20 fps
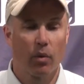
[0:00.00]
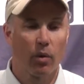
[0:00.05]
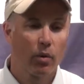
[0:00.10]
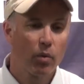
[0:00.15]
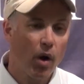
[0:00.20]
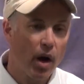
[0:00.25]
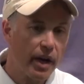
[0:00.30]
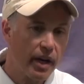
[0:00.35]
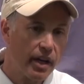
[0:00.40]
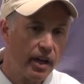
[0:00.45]

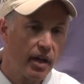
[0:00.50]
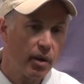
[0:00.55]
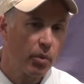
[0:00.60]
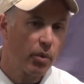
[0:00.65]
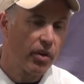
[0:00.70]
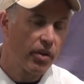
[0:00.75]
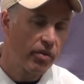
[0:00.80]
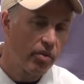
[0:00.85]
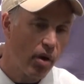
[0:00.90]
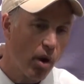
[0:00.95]
we're running
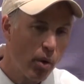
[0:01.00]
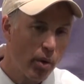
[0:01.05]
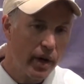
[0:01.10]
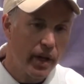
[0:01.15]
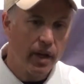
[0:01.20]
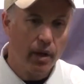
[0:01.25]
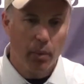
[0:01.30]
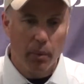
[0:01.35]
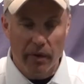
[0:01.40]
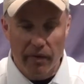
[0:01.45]
it, we're
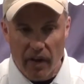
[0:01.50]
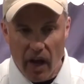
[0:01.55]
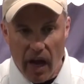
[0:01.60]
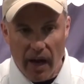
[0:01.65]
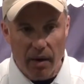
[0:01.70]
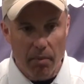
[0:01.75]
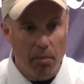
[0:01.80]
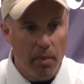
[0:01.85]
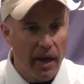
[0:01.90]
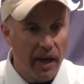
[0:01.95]
throwing it, we've
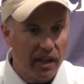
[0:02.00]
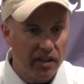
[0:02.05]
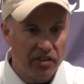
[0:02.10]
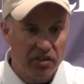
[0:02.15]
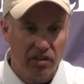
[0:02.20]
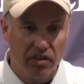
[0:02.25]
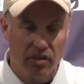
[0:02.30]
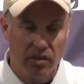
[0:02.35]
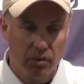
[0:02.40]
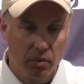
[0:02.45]
got a mix.